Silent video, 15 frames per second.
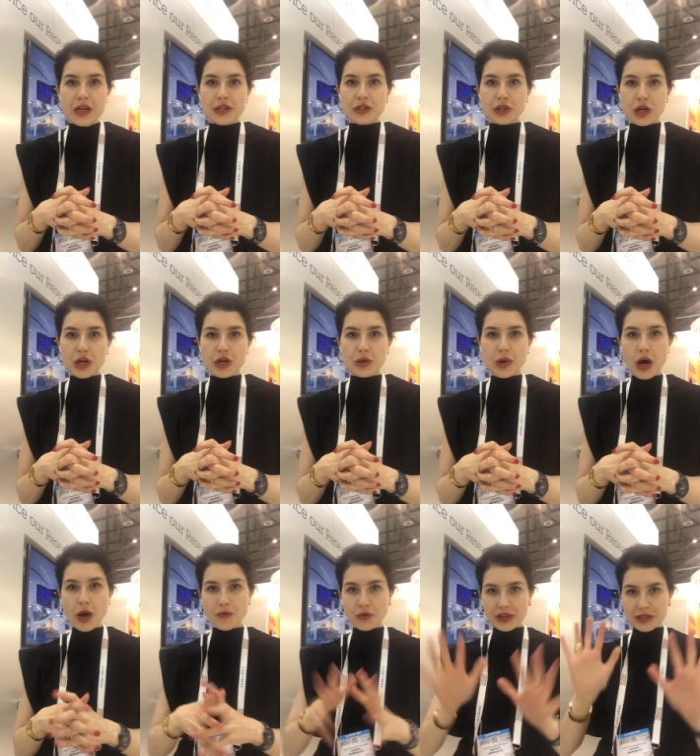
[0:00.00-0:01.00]
So
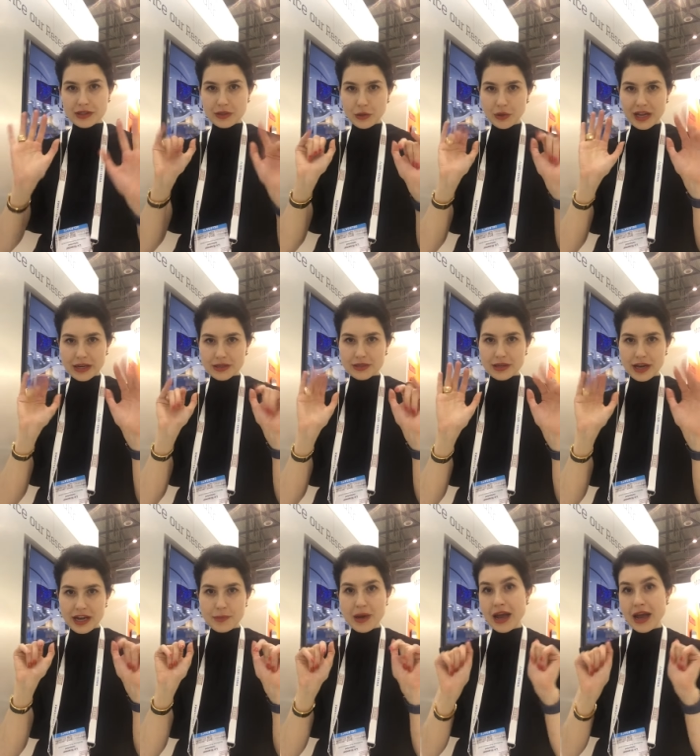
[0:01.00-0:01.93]
hopefully see you next time.